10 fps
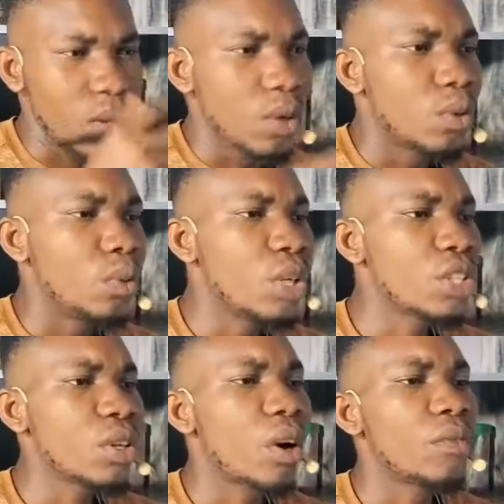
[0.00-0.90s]

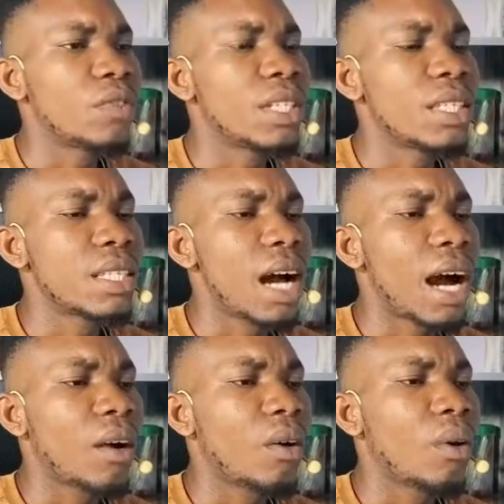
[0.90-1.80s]
Which of these
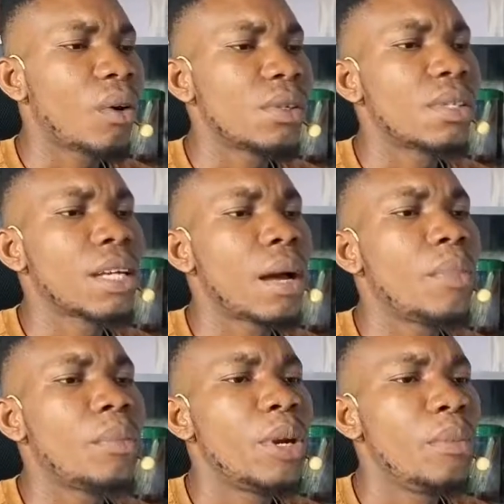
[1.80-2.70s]
alcohols can
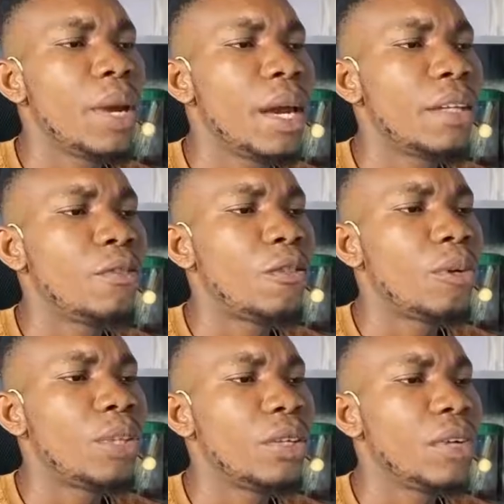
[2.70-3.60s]
be prepared
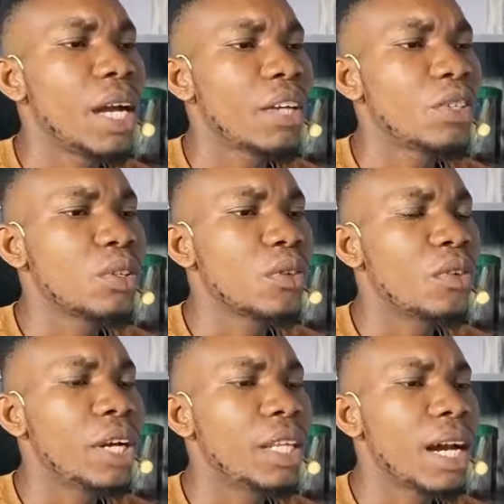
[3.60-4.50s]
from the reaction of
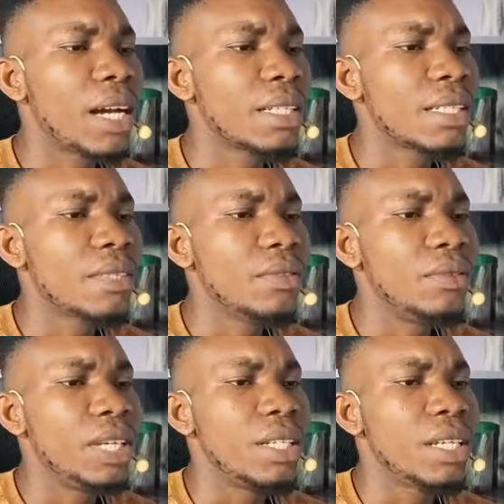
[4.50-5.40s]
Grignard
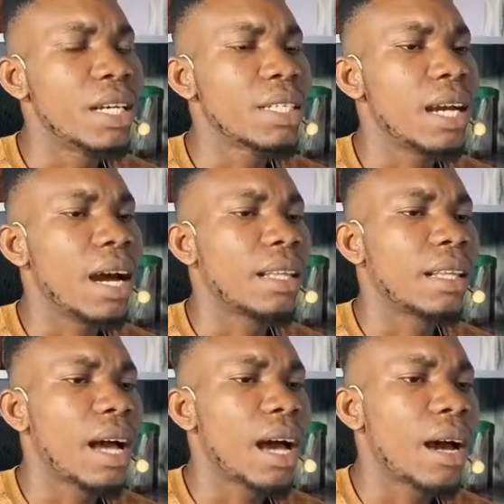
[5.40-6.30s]
reagent and
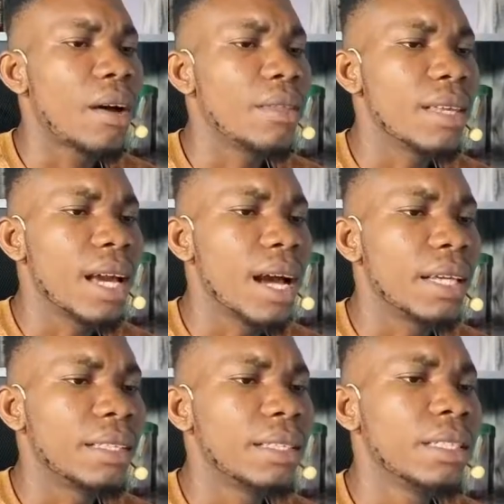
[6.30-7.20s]

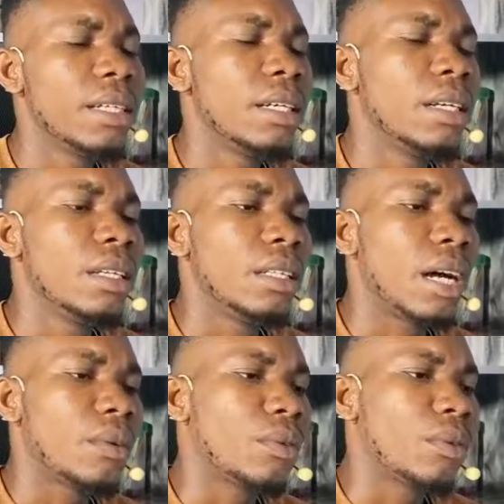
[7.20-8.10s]
aldehyde?
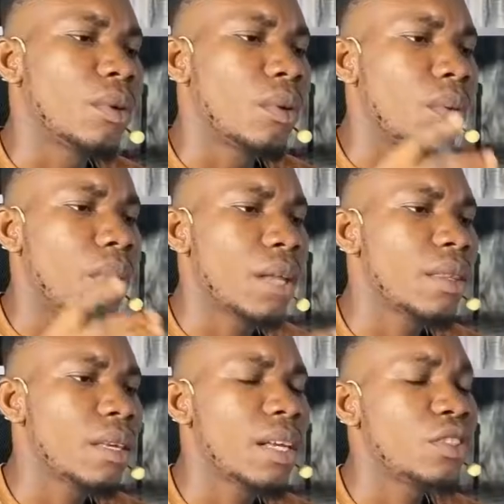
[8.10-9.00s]
Now, one
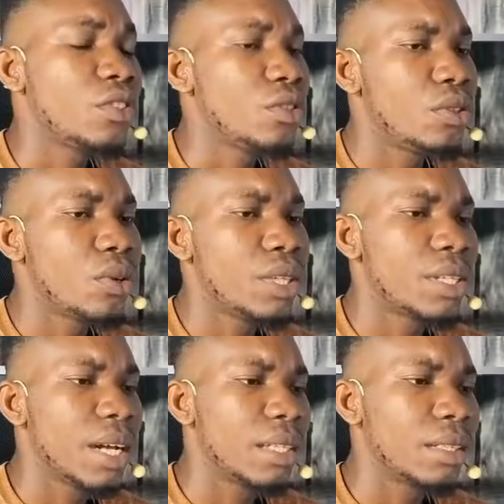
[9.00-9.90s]
thing that you should know is
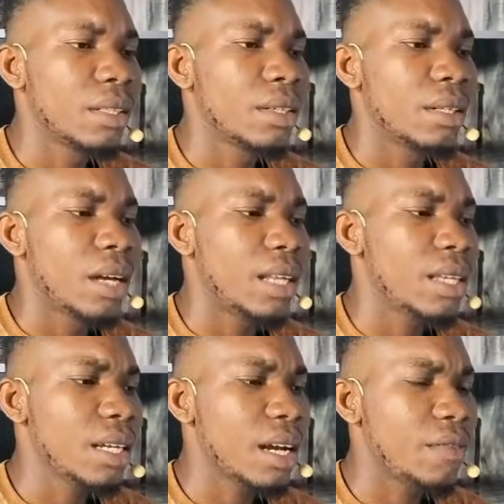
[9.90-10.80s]
that I
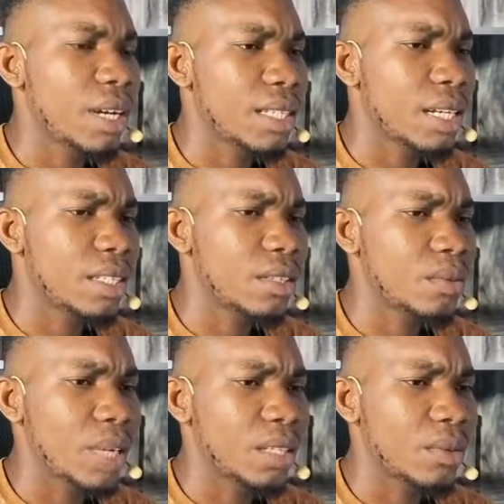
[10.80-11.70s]
think I've answered this
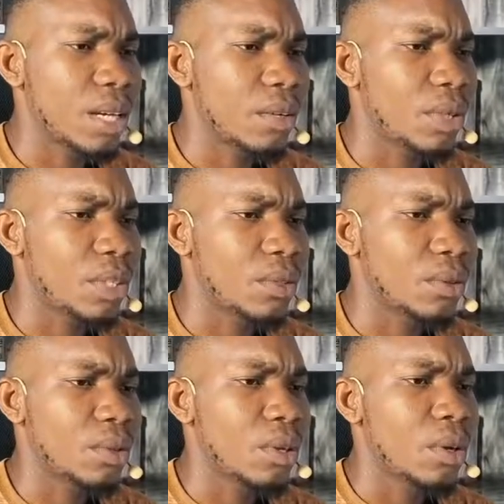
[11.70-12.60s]
particular question.
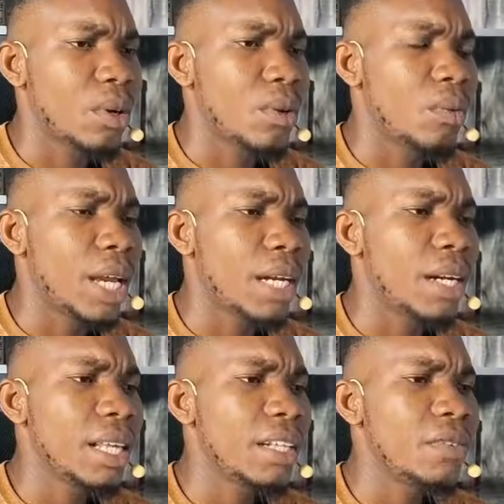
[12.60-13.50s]
When
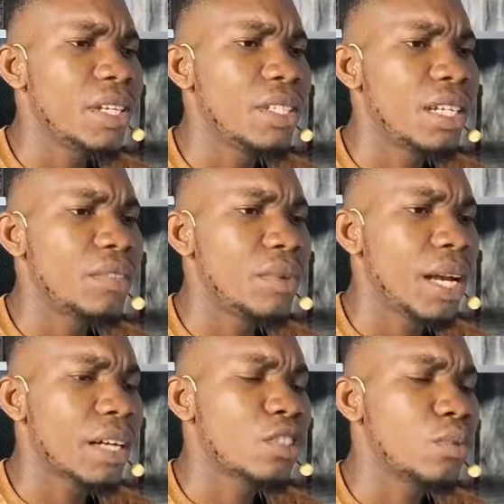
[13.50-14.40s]
Grignard reagent
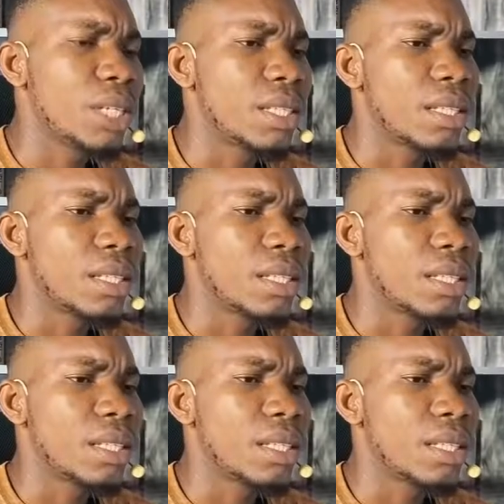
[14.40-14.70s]
reacts with